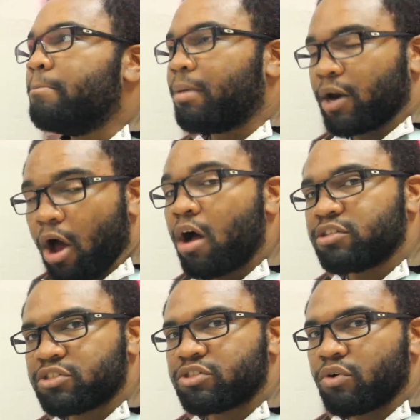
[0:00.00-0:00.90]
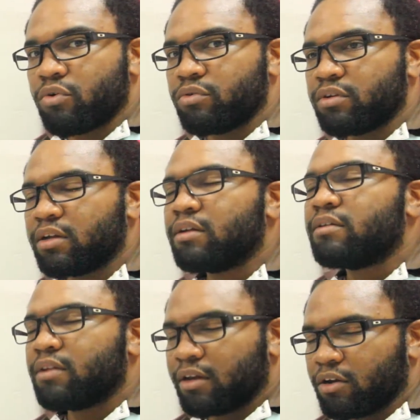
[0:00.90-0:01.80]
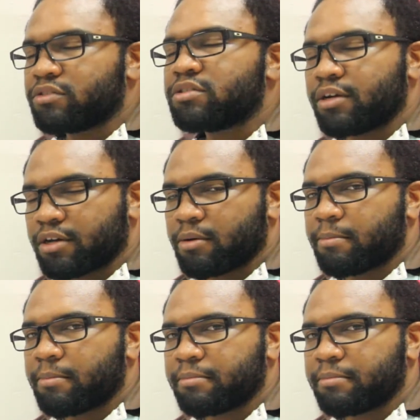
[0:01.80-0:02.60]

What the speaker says: But also, the adults are dumb.